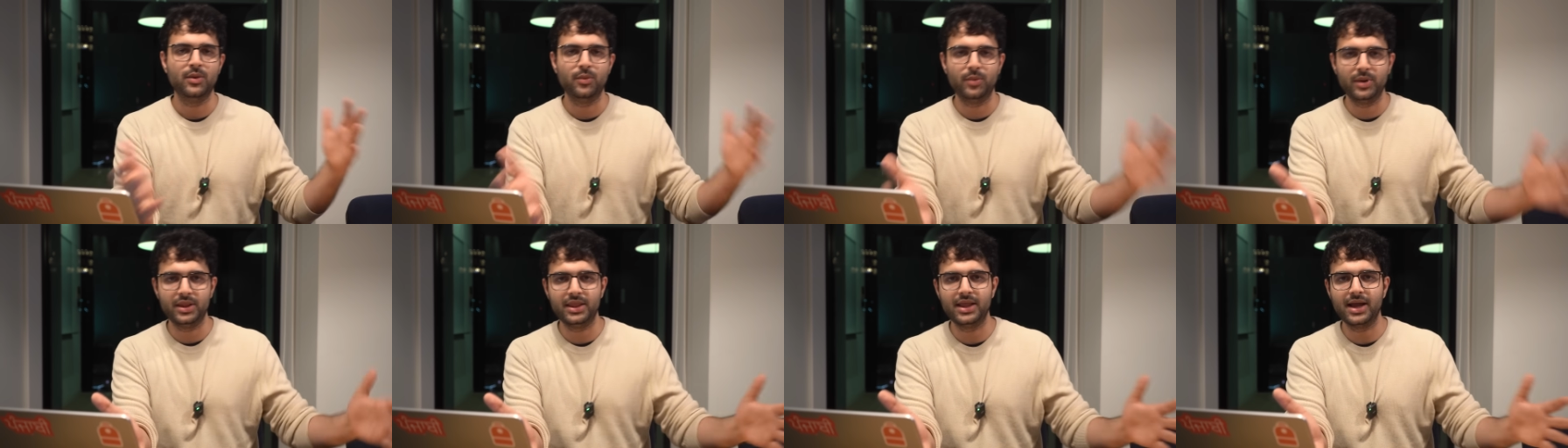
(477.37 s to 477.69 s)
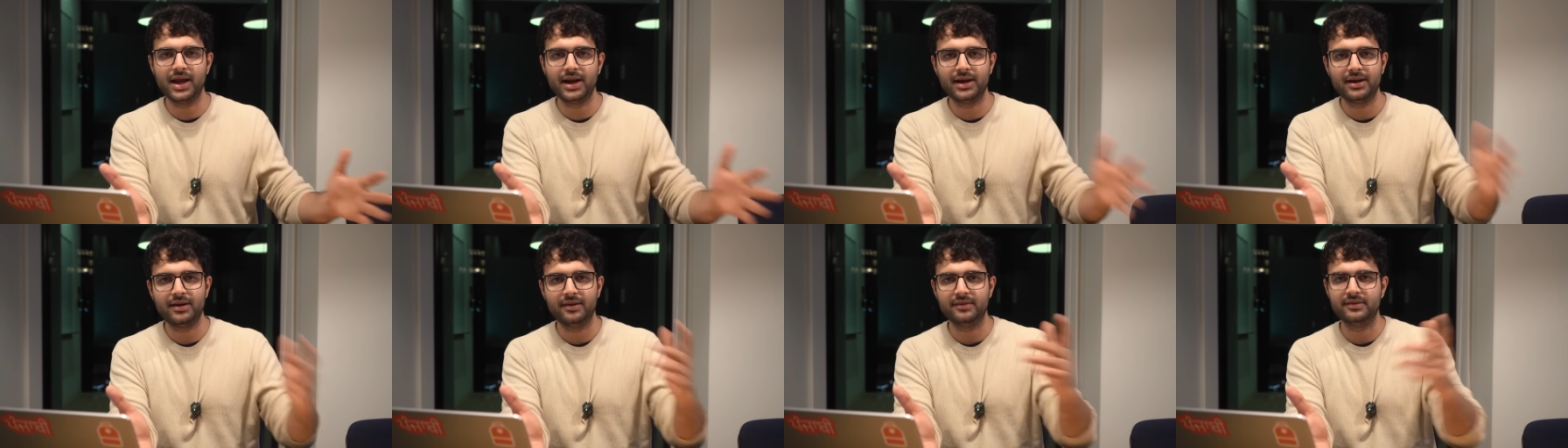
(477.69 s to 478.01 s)
With
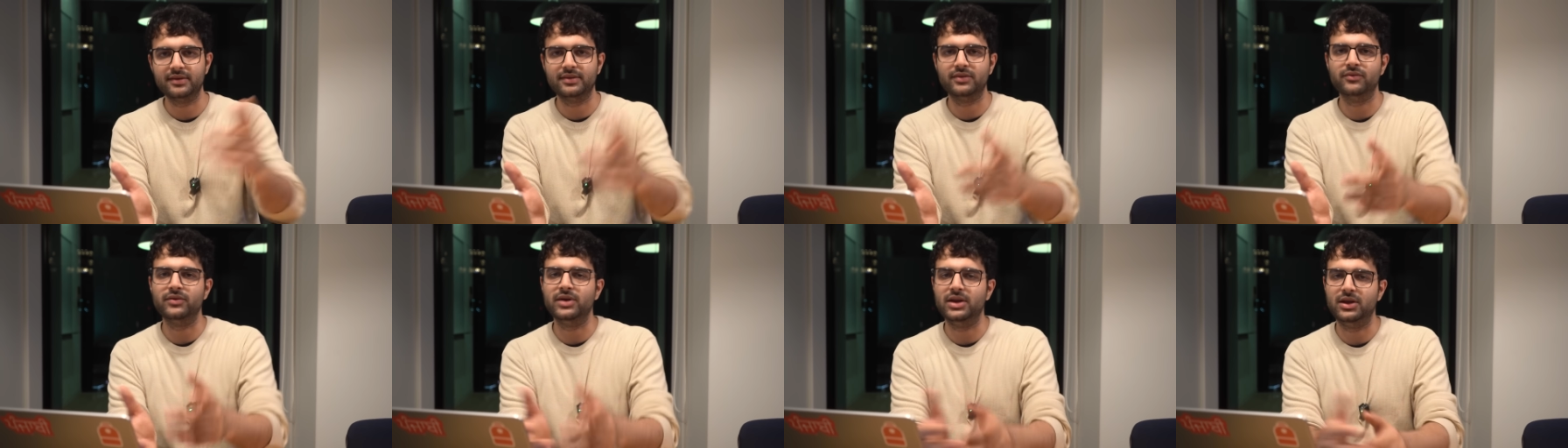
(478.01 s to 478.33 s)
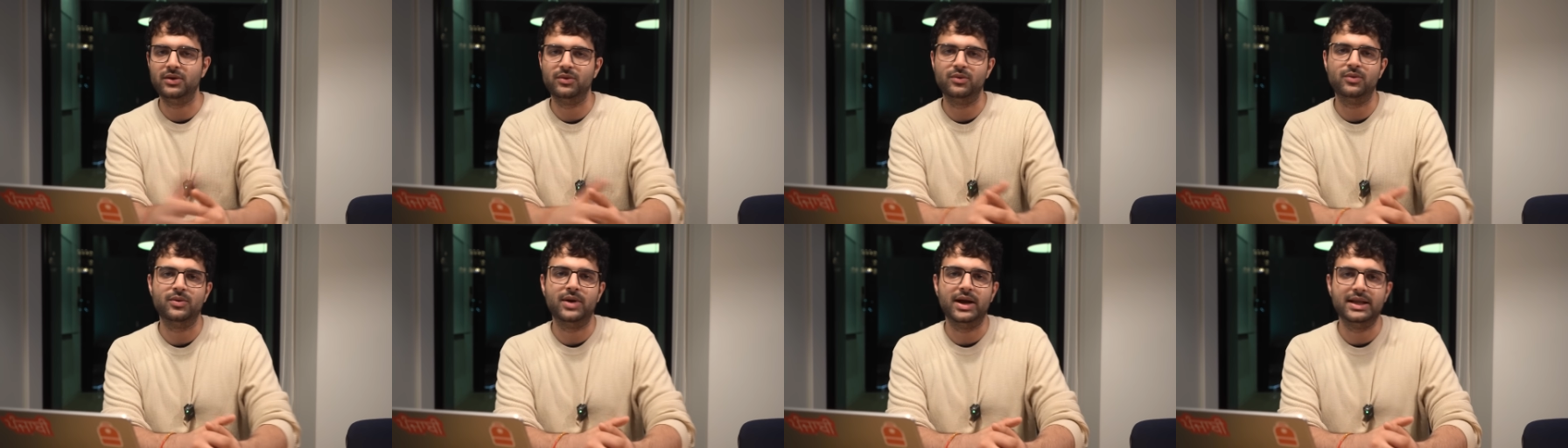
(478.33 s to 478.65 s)
that, let's end the
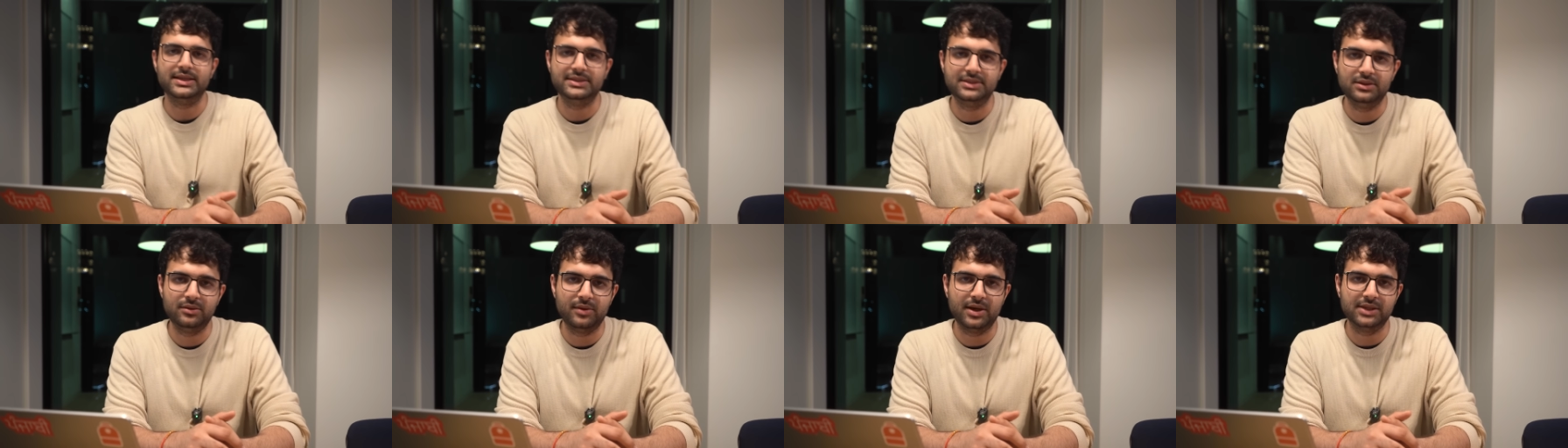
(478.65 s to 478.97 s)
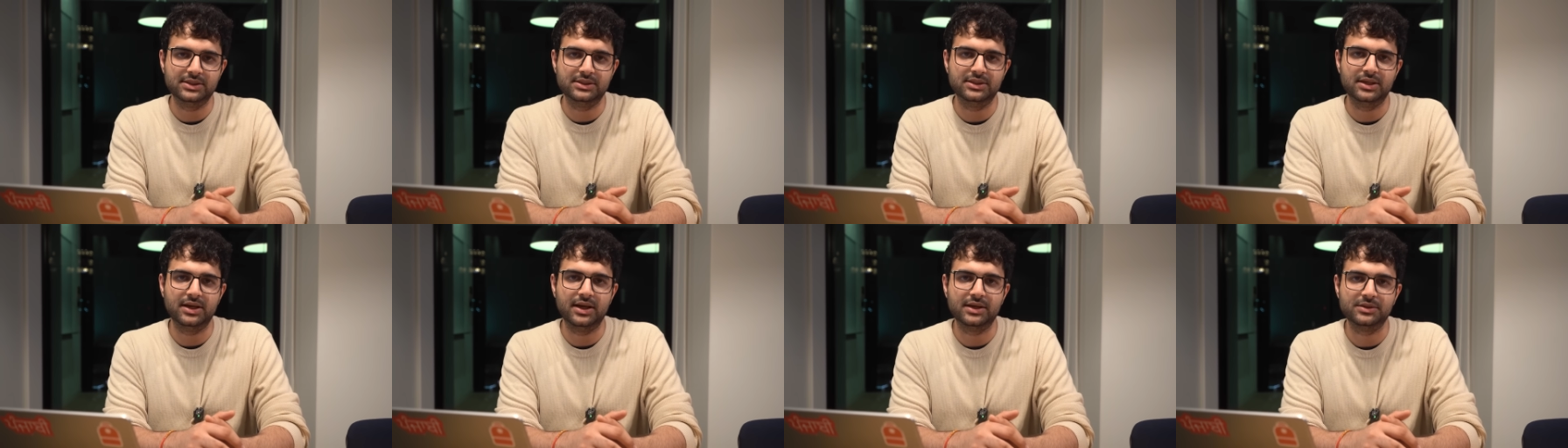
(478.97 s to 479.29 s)
video. I'll see you
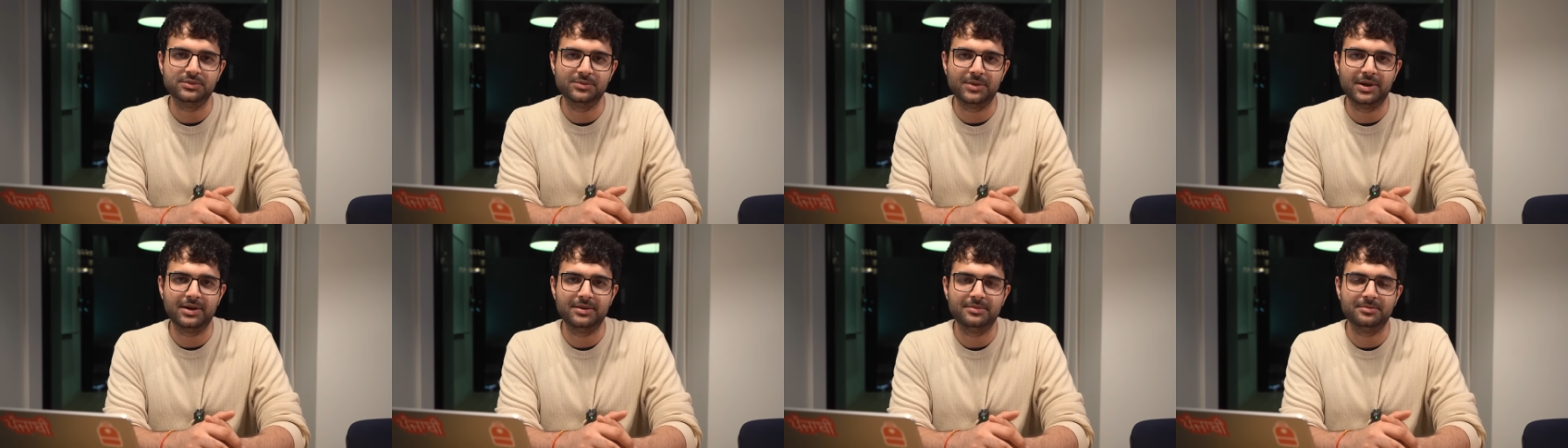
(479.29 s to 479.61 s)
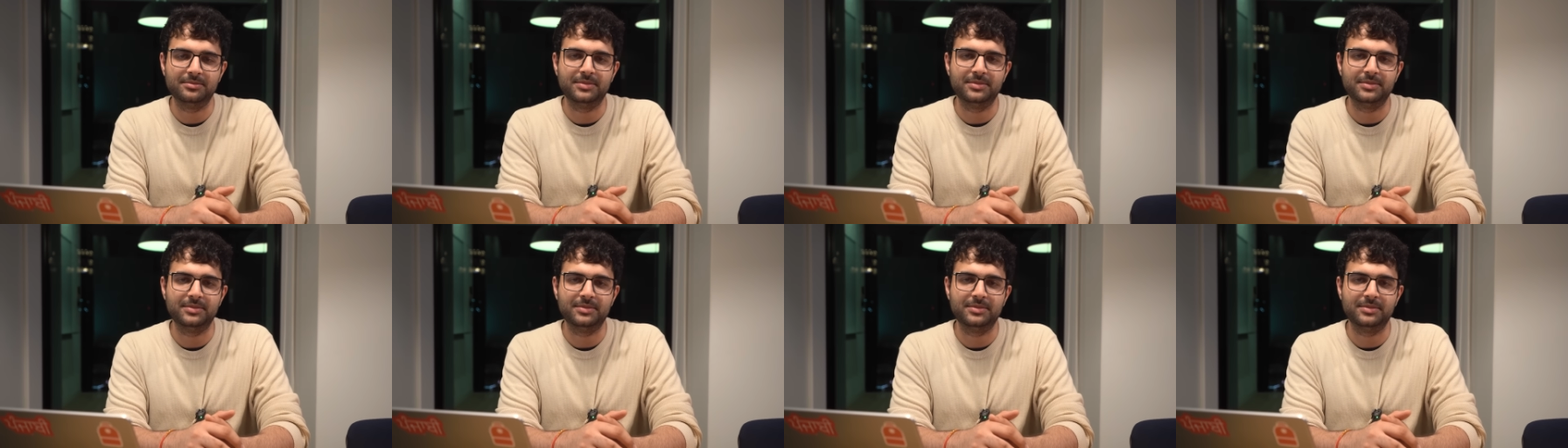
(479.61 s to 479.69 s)
guys in the next one.